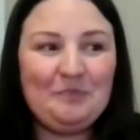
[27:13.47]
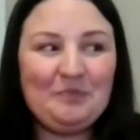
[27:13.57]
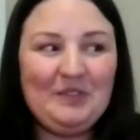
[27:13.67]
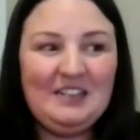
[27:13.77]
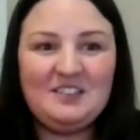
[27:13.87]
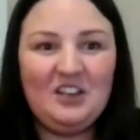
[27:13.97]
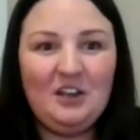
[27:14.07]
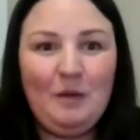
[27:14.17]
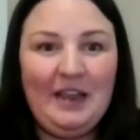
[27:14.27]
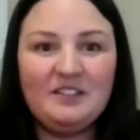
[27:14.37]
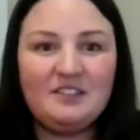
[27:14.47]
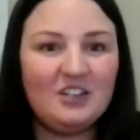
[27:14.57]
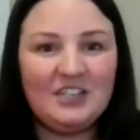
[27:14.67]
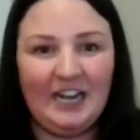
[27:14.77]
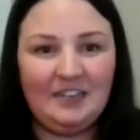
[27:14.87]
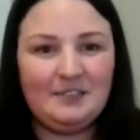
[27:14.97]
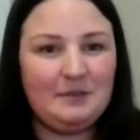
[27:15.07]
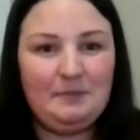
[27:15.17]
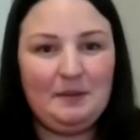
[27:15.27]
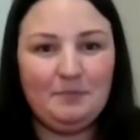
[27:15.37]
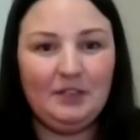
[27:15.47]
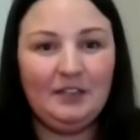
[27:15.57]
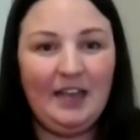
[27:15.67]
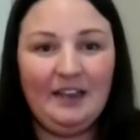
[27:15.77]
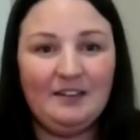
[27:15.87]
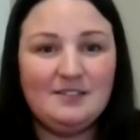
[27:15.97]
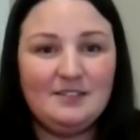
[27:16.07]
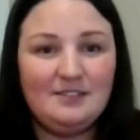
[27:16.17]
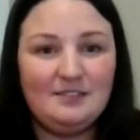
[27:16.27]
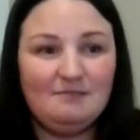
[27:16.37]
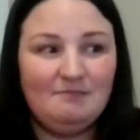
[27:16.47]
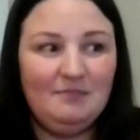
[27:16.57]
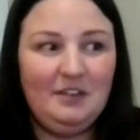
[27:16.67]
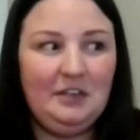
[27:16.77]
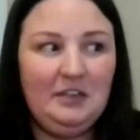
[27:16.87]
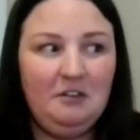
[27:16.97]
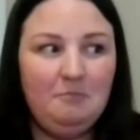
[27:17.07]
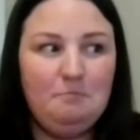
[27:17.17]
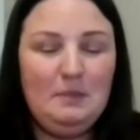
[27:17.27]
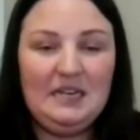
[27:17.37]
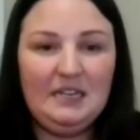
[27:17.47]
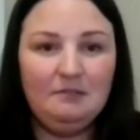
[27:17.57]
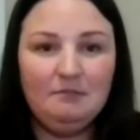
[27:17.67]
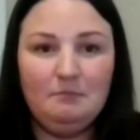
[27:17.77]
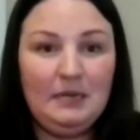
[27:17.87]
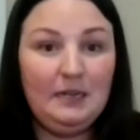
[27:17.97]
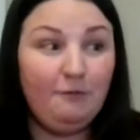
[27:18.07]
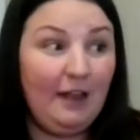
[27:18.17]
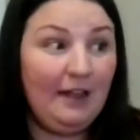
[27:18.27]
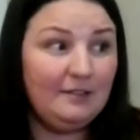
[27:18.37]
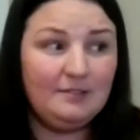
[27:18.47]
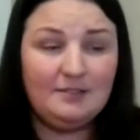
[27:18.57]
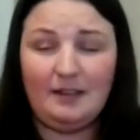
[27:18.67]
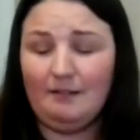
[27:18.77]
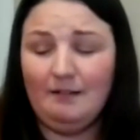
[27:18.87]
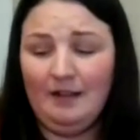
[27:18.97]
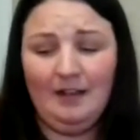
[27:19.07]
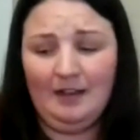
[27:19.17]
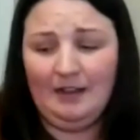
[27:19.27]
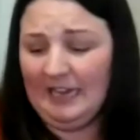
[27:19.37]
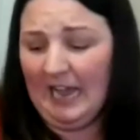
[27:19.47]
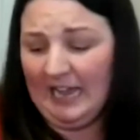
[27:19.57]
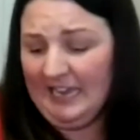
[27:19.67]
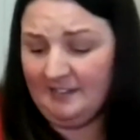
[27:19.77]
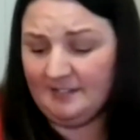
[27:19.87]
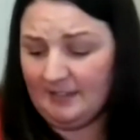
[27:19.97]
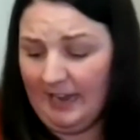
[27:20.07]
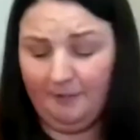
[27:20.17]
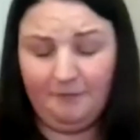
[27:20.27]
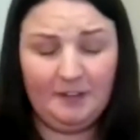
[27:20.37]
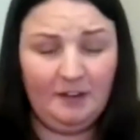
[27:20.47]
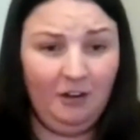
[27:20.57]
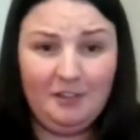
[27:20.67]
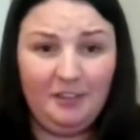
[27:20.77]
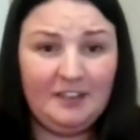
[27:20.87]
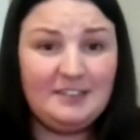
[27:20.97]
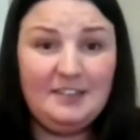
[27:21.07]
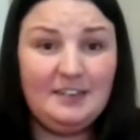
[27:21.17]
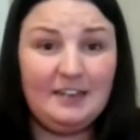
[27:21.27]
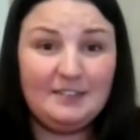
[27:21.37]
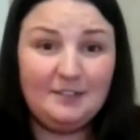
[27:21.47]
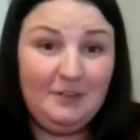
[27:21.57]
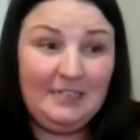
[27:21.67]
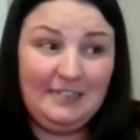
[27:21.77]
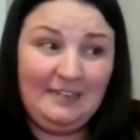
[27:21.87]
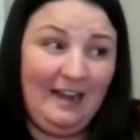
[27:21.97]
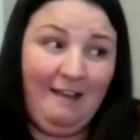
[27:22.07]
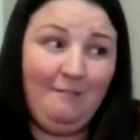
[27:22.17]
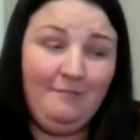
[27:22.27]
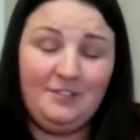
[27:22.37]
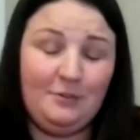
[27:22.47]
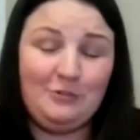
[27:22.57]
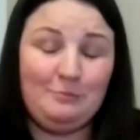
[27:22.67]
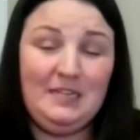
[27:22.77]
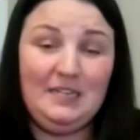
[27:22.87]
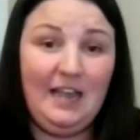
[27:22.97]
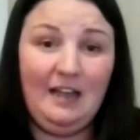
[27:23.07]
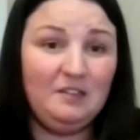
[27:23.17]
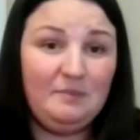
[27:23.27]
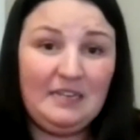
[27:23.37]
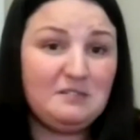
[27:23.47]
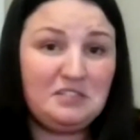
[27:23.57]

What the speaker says: it's a good way to start connecting with people and, meeting friends and like his life and all the things he does. If we didn't have the social media element,